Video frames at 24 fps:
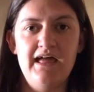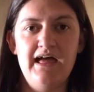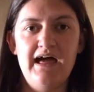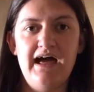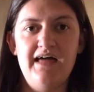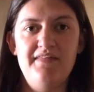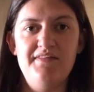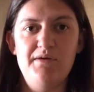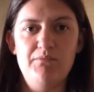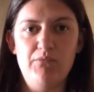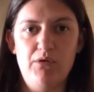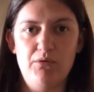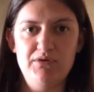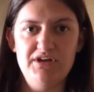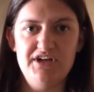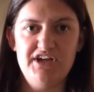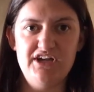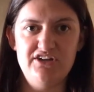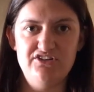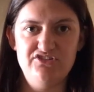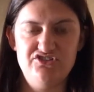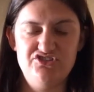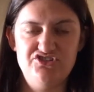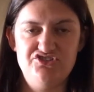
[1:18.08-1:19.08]
And then what we're
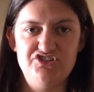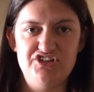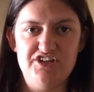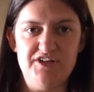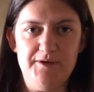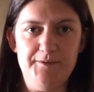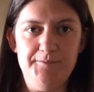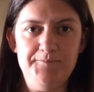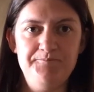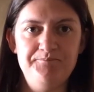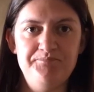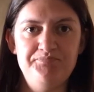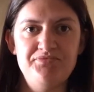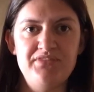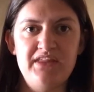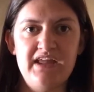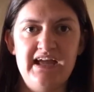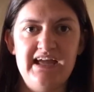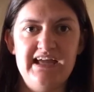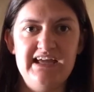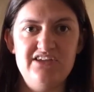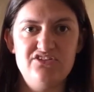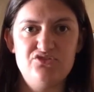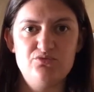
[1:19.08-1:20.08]
going to do
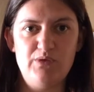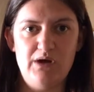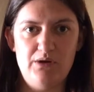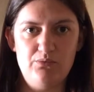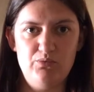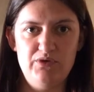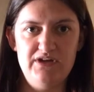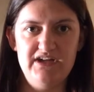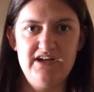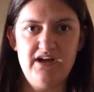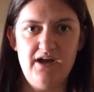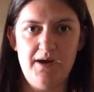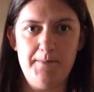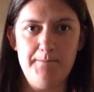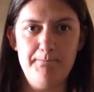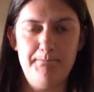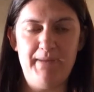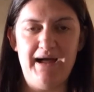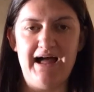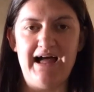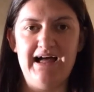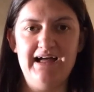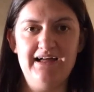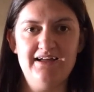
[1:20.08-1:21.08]
is when we come
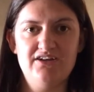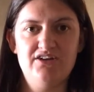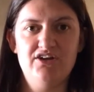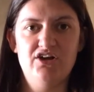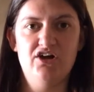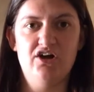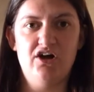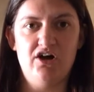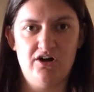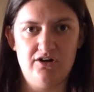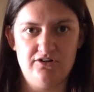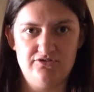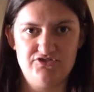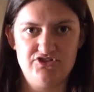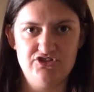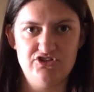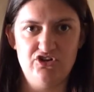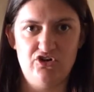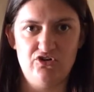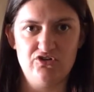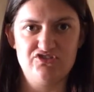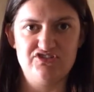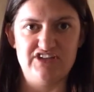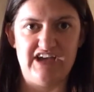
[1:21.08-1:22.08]
back after
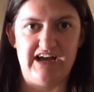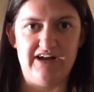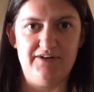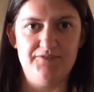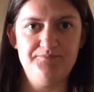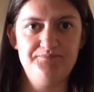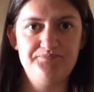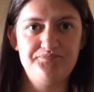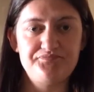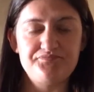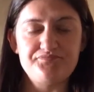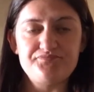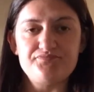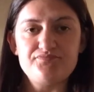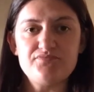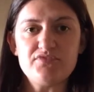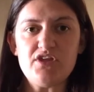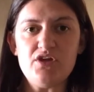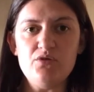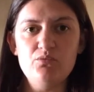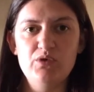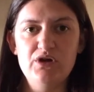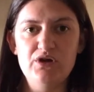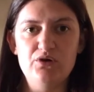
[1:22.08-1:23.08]
lockdown,
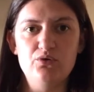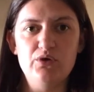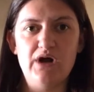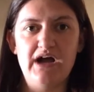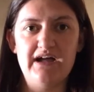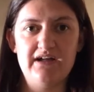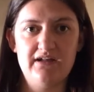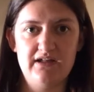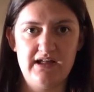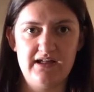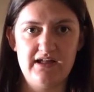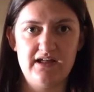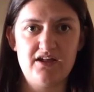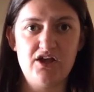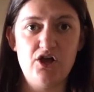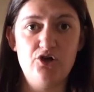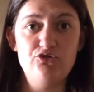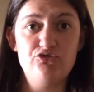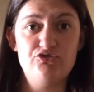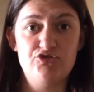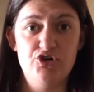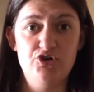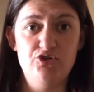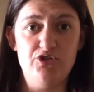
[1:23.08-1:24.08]
we'll go
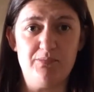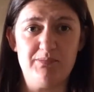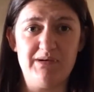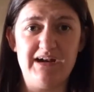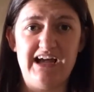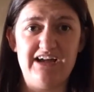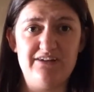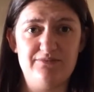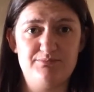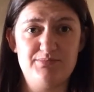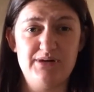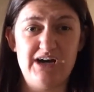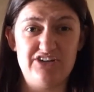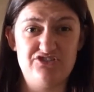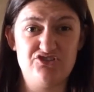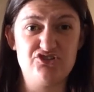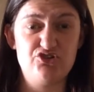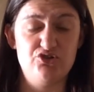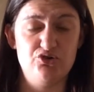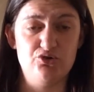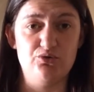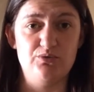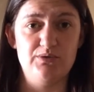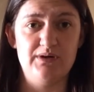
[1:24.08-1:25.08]
through the
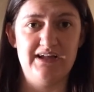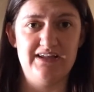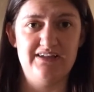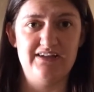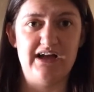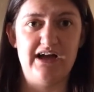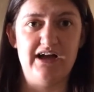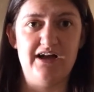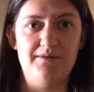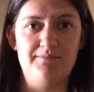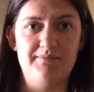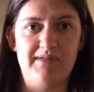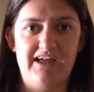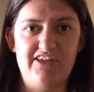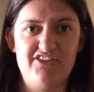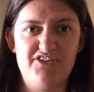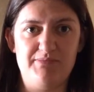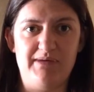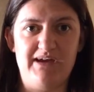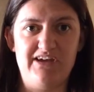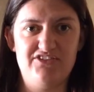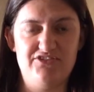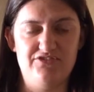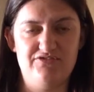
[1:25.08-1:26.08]
practical
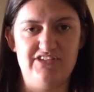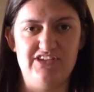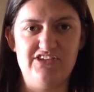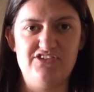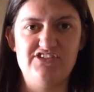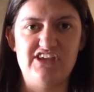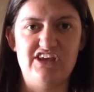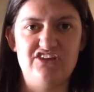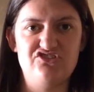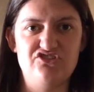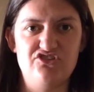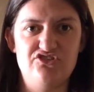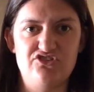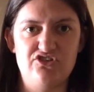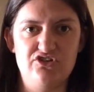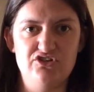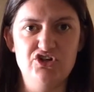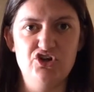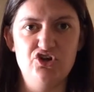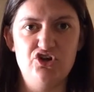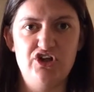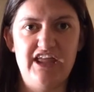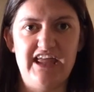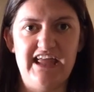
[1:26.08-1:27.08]
aspects of this session, so
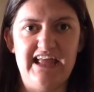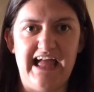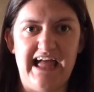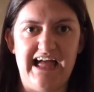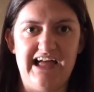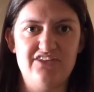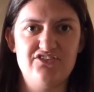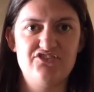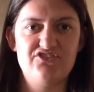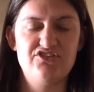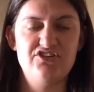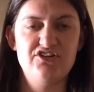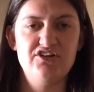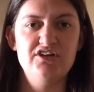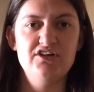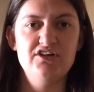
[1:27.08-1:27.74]
looking at